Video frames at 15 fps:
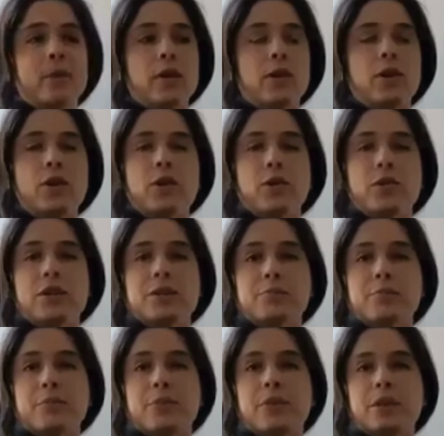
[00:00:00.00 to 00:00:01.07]

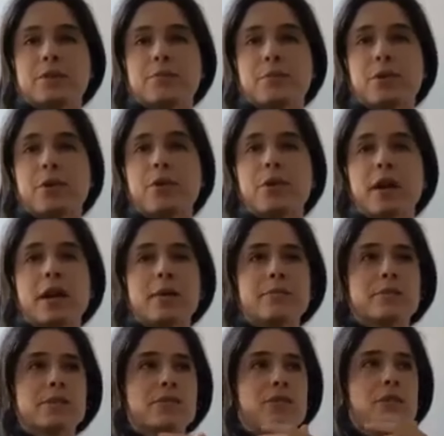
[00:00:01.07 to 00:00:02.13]
these
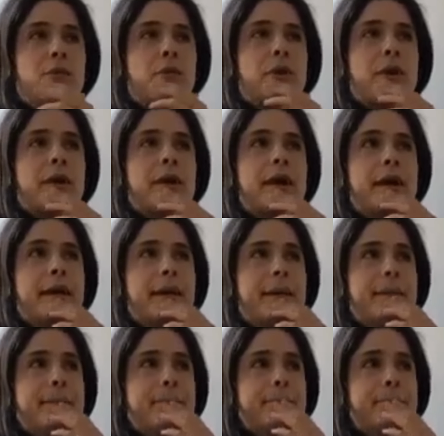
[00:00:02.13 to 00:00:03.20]
programs
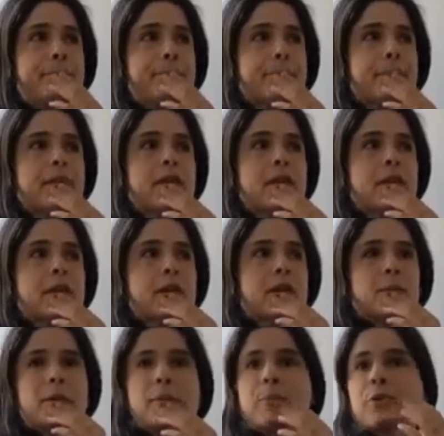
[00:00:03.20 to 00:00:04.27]
for
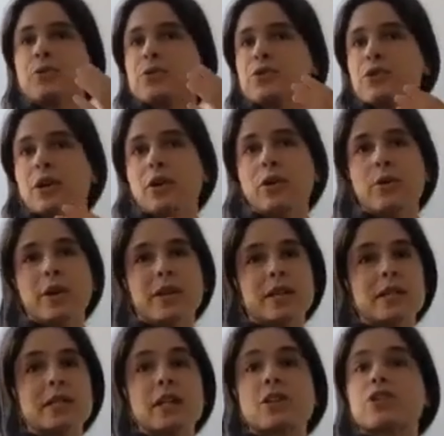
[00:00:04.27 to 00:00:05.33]
people who struggle with
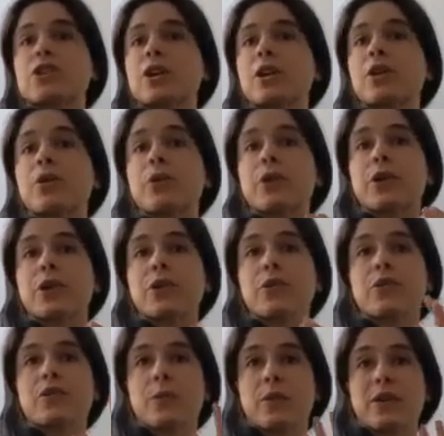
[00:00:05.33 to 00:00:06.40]
addiction or
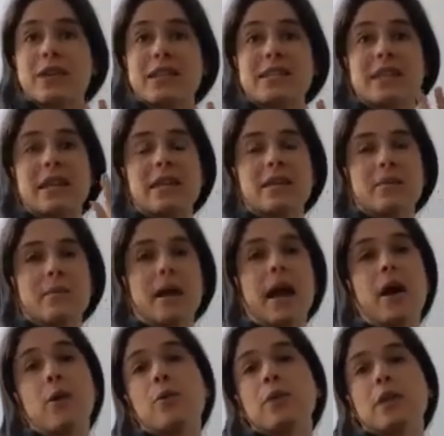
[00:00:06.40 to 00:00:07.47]
youth, where they take them
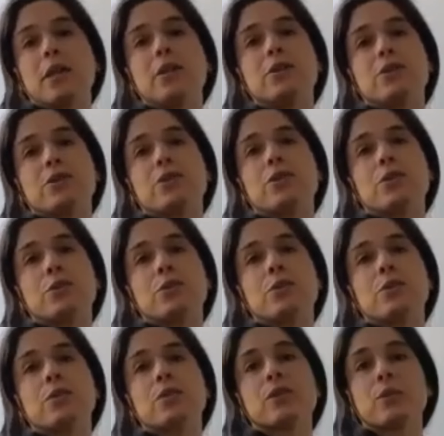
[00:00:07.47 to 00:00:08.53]
out
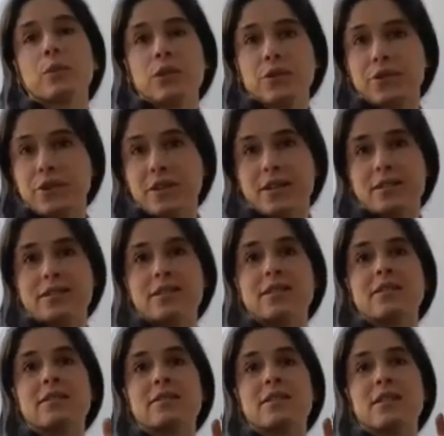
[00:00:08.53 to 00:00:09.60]
into the wilderness,
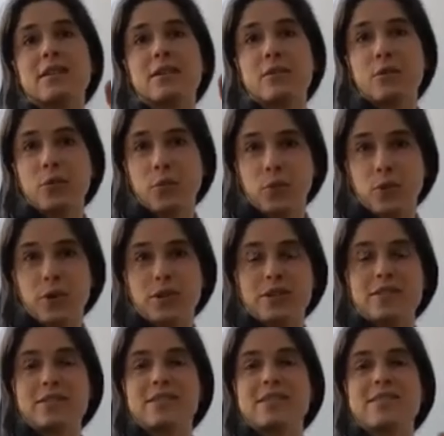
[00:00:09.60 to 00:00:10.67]
into
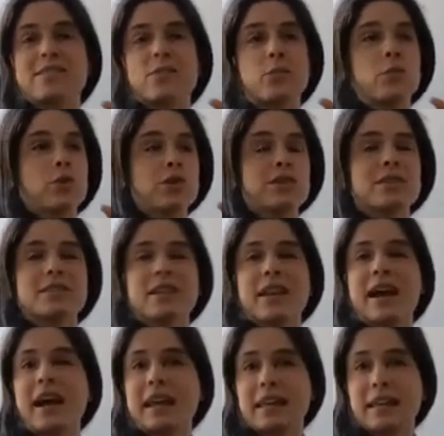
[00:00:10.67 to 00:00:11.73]
the woods and
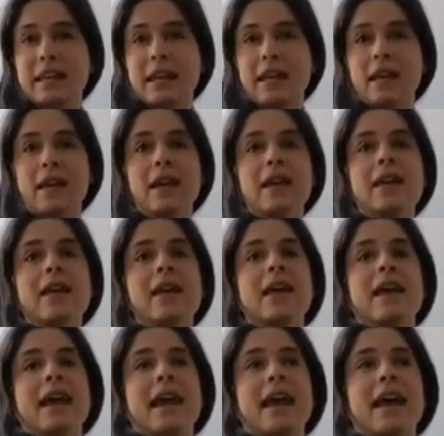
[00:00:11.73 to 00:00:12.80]
hiking.
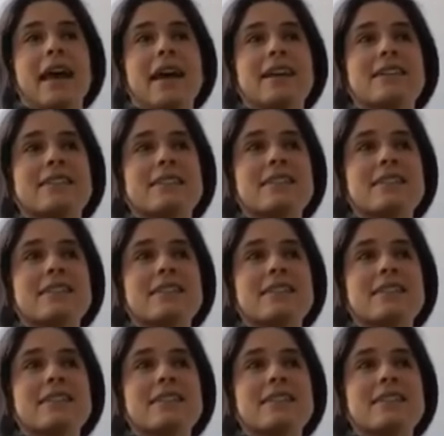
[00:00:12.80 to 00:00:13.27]
And